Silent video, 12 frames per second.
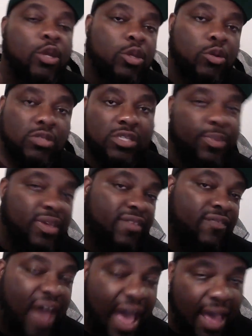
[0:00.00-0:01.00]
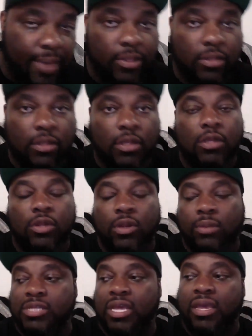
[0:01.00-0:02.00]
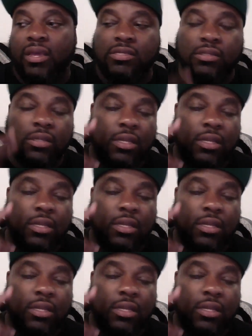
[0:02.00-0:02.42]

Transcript: Used to Be Vibin. You know what I'm saying?